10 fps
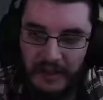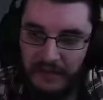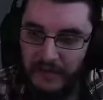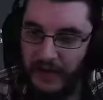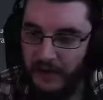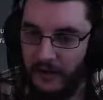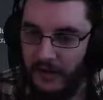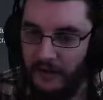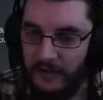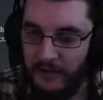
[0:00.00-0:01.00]
In fact, on
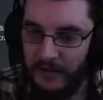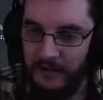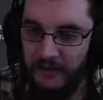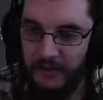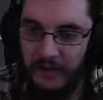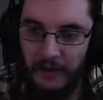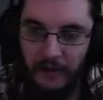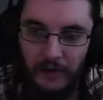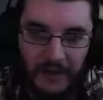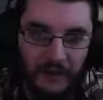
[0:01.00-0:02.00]
average, players have played
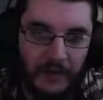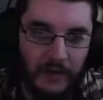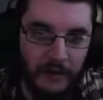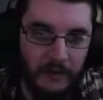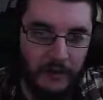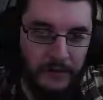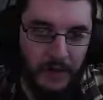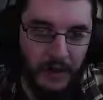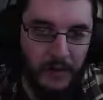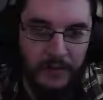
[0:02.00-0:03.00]
over 11 hours so far,